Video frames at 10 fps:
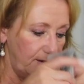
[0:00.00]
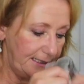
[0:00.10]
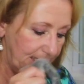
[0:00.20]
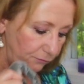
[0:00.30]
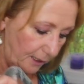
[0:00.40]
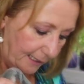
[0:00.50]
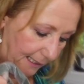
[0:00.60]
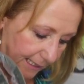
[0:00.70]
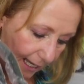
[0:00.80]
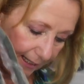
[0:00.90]
And I didn't
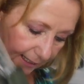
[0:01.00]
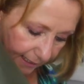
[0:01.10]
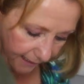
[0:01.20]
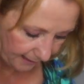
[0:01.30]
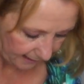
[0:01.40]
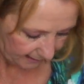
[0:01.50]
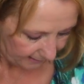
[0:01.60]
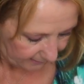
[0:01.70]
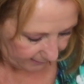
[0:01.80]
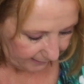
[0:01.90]
really get any
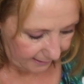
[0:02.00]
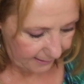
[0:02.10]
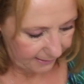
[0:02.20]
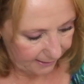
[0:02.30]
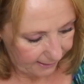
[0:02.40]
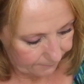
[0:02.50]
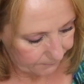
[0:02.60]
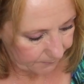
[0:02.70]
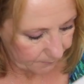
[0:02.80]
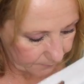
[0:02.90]
any
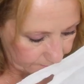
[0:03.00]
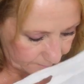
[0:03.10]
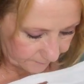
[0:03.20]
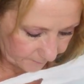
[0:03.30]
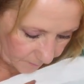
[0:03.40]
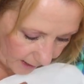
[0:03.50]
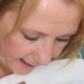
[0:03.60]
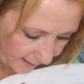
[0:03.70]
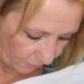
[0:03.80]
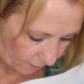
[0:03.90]
um,
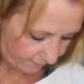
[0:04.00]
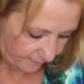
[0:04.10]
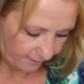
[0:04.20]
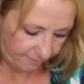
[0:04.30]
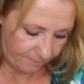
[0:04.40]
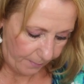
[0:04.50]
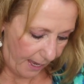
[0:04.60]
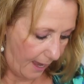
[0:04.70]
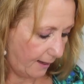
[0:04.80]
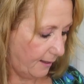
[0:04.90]
add-ons in this
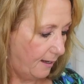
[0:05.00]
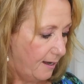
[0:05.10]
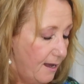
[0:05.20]
bag.